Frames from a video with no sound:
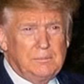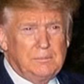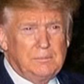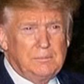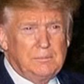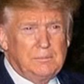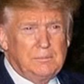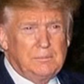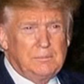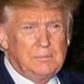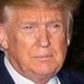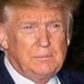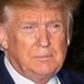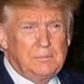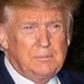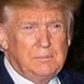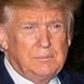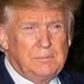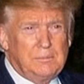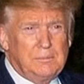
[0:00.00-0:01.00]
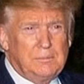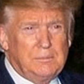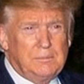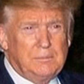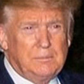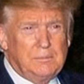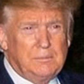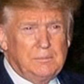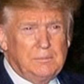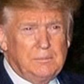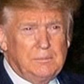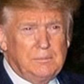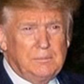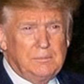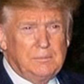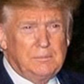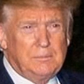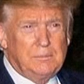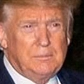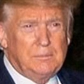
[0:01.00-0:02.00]

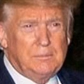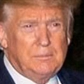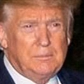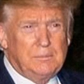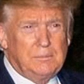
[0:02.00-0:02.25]
(silence)